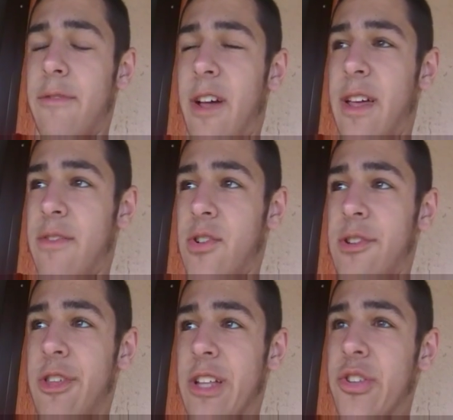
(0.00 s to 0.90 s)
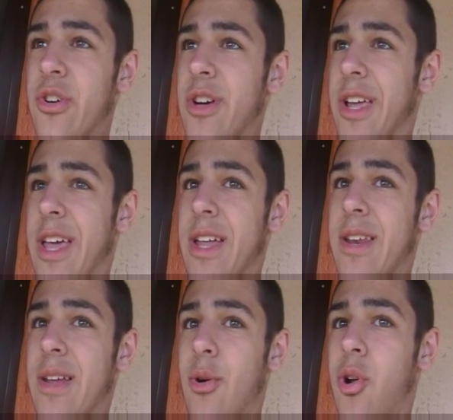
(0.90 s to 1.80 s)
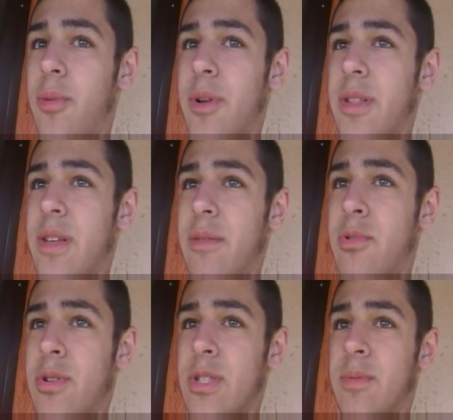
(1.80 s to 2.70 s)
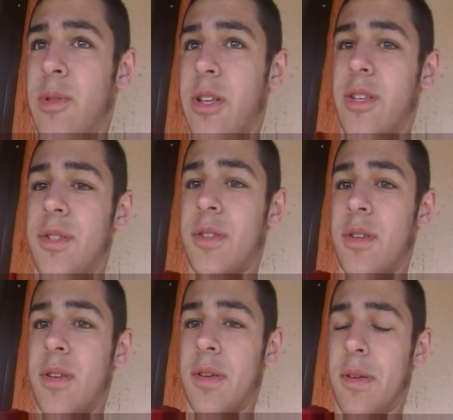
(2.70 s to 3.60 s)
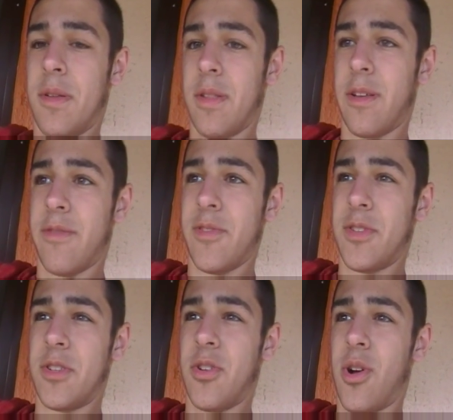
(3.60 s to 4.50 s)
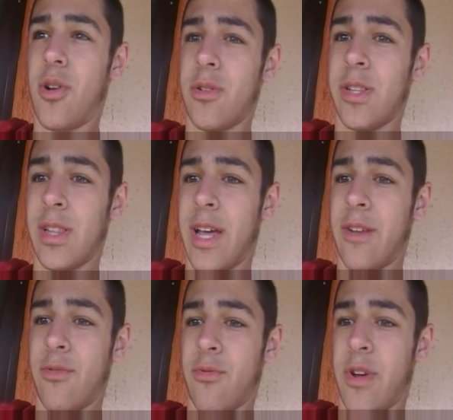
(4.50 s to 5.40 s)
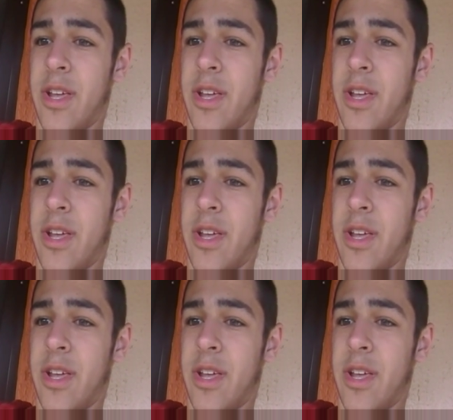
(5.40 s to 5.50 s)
if I ever hear that song again, all I'm gonna think about is this place. Like, if there's a song called "Let It